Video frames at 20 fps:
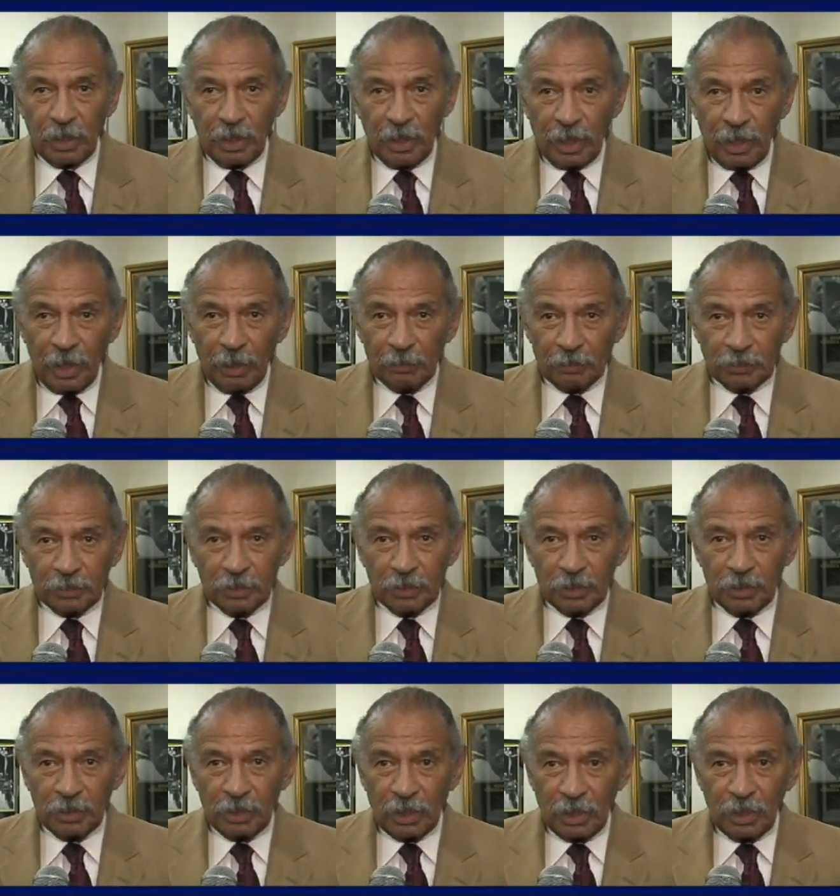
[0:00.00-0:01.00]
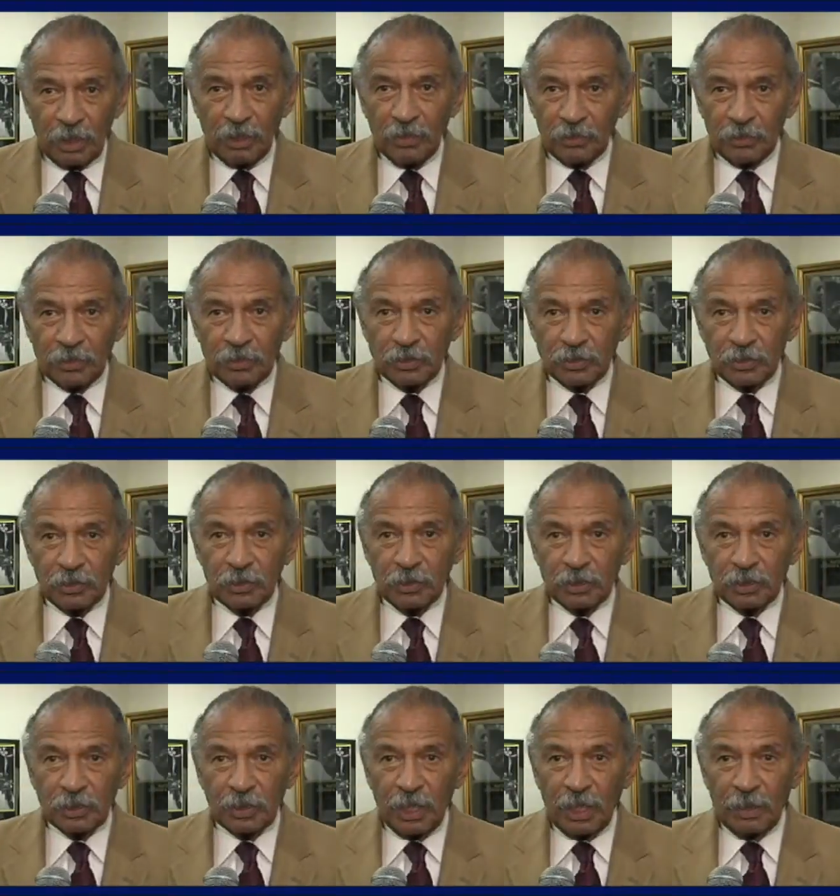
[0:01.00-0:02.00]
option, a health
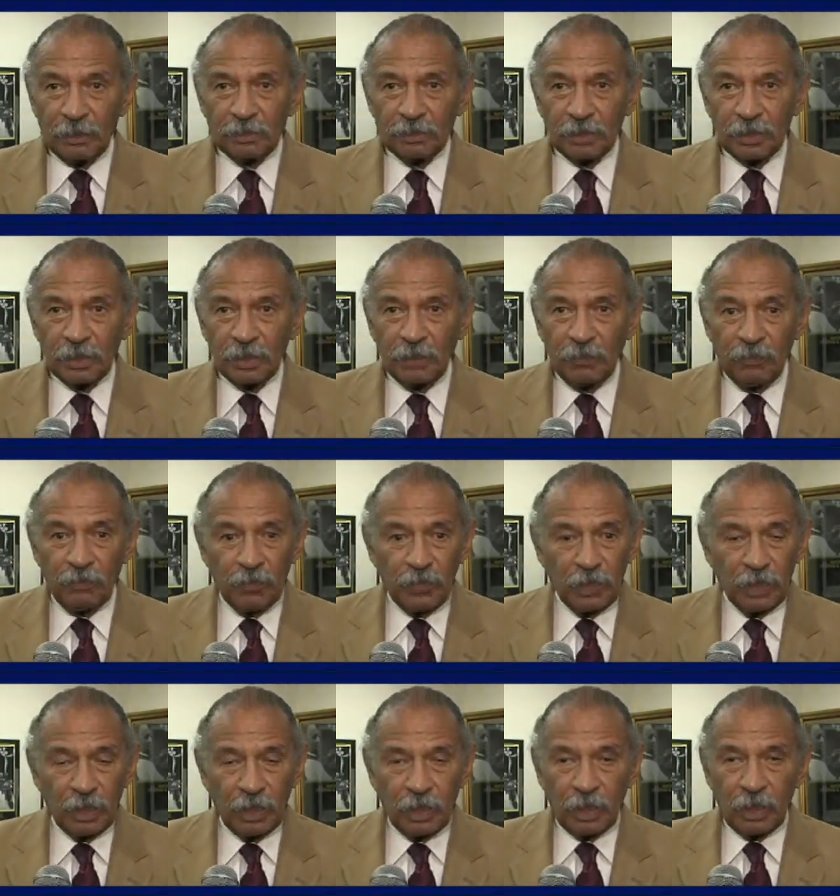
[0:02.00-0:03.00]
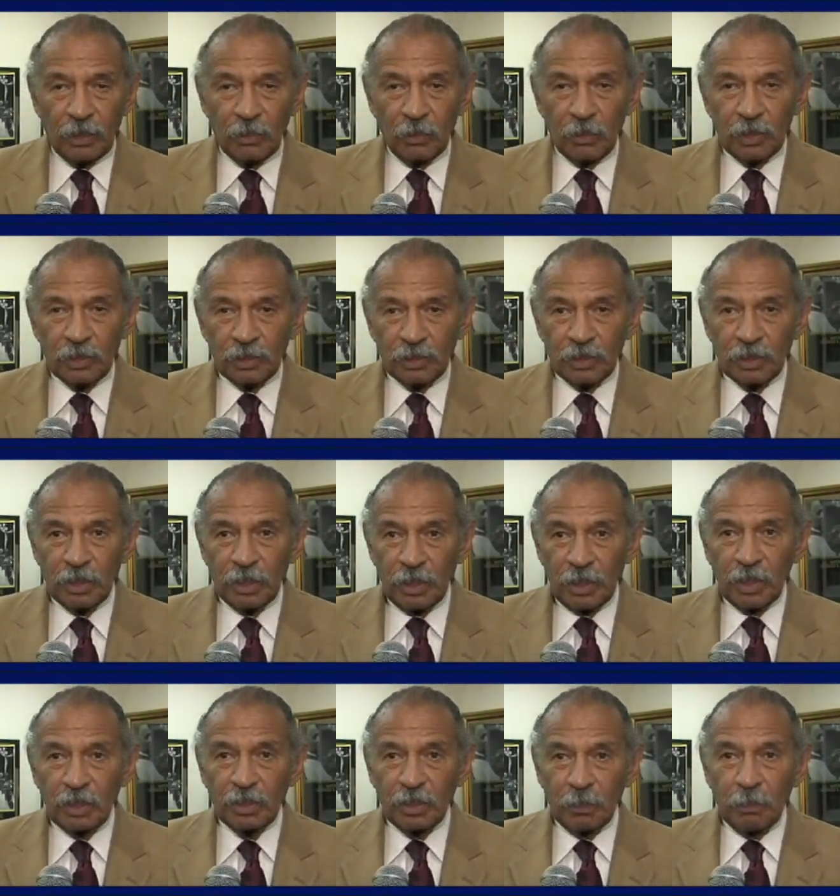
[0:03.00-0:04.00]
insurance option in which
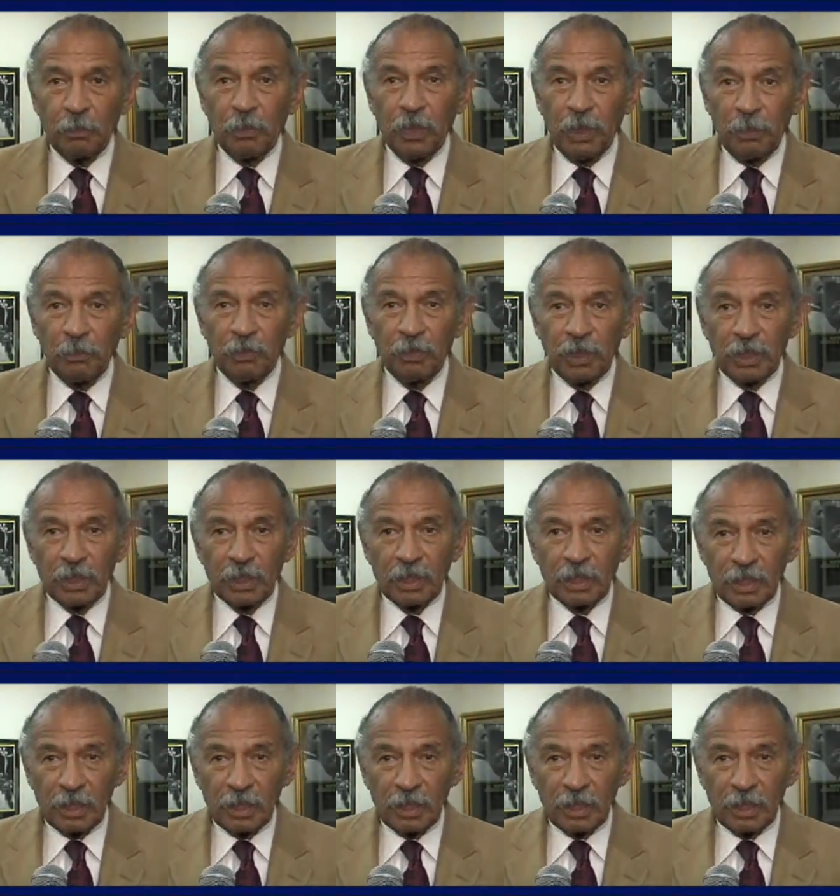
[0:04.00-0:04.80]
the public,